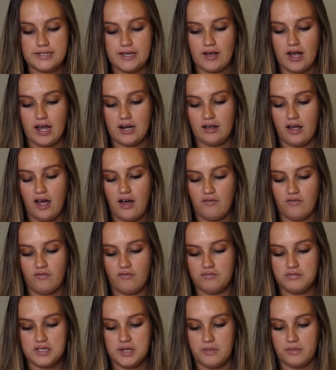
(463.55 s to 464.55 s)
I kind of
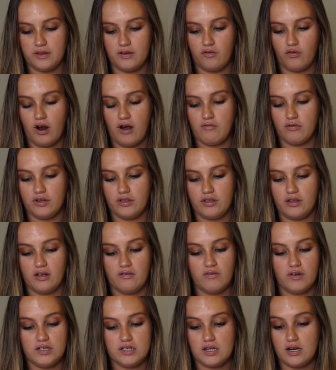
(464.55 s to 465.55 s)
have something for everything.
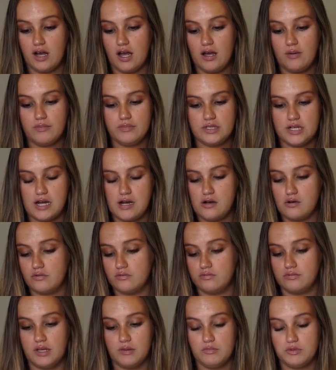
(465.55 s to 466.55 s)
If I did it up,
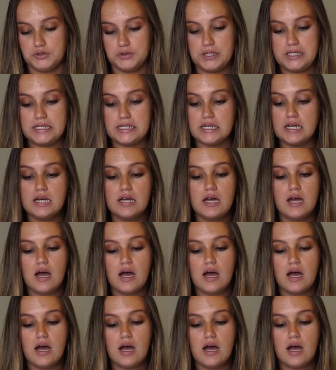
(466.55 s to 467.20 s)
down, in between,